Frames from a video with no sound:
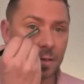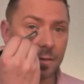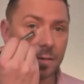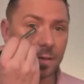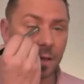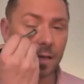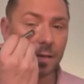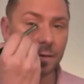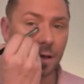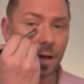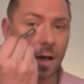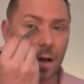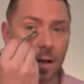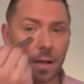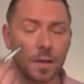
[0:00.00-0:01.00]
into that
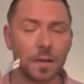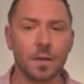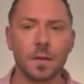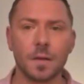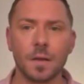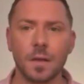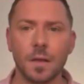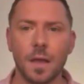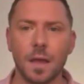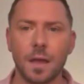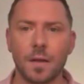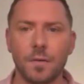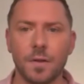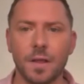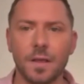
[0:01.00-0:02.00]
dark
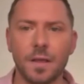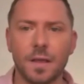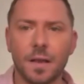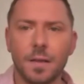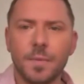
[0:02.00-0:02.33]
area here.